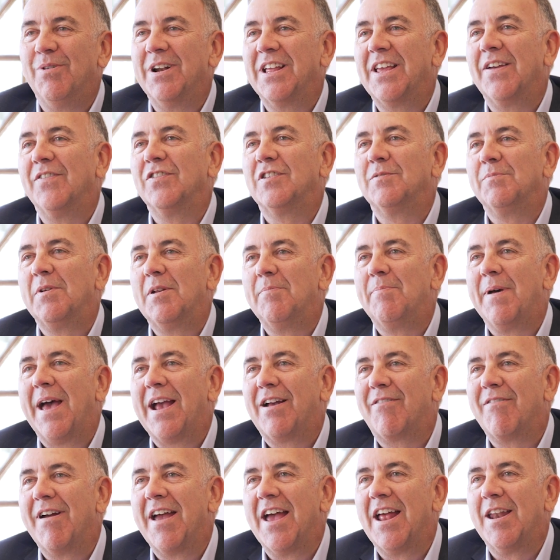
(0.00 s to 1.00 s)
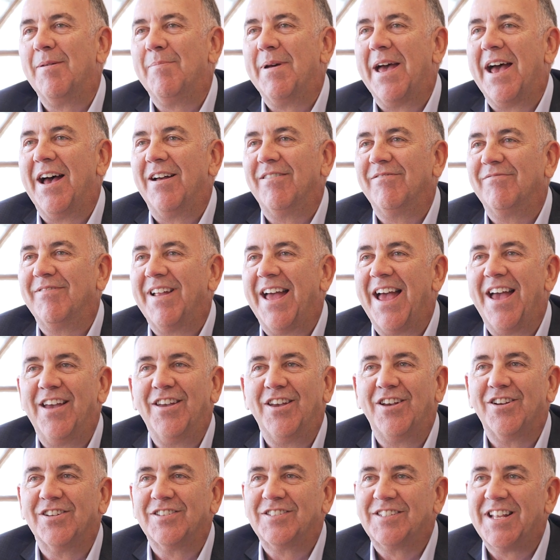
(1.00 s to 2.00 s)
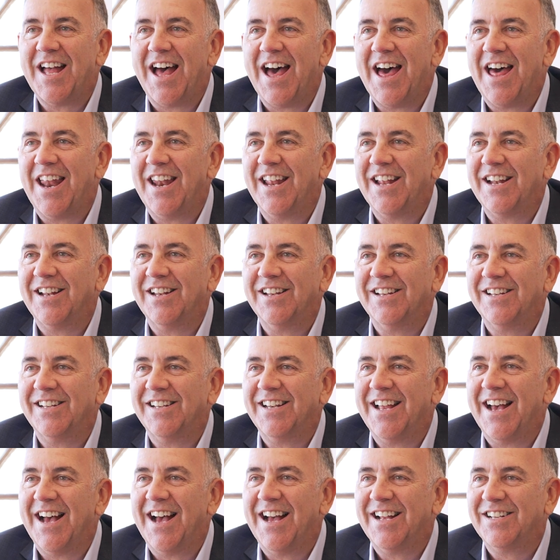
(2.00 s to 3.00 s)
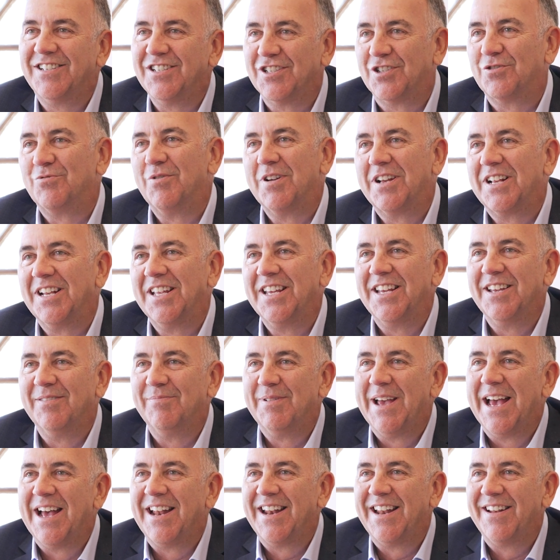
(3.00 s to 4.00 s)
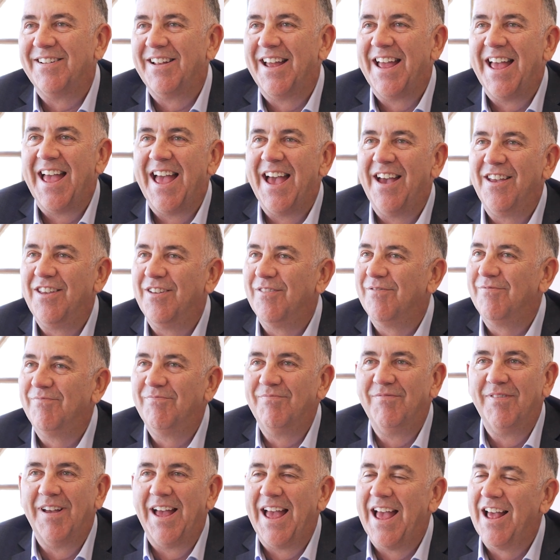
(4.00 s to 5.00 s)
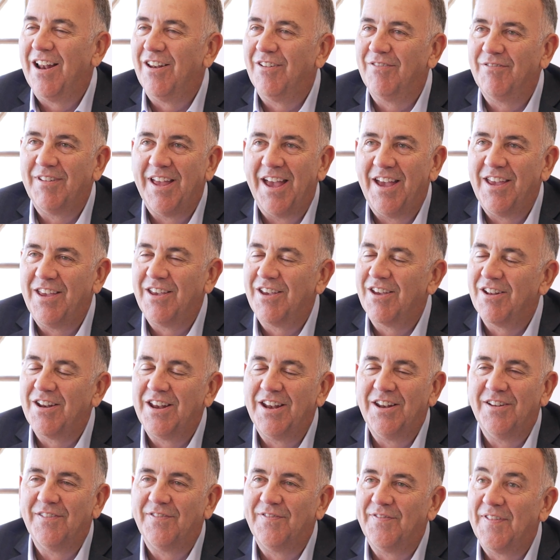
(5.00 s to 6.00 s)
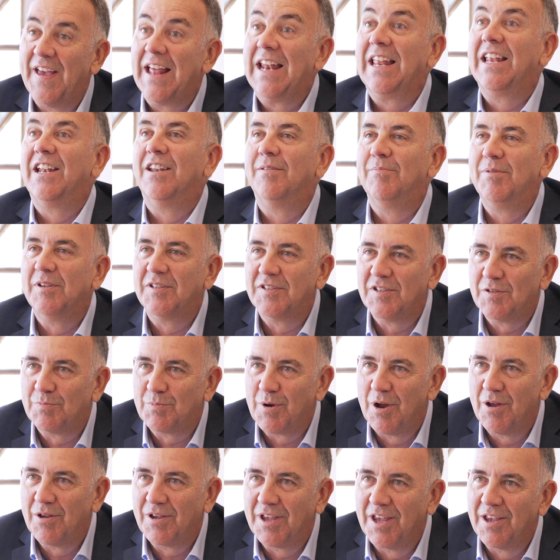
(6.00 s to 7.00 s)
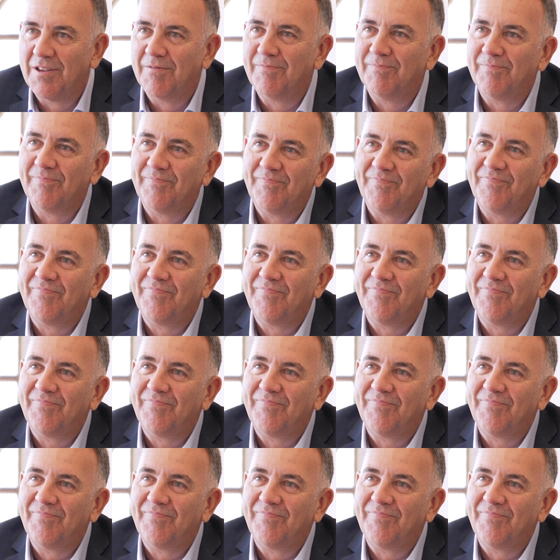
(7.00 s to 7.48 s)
do you want to give us a bit of background about how you got started and just quickly about how you fell into business broking?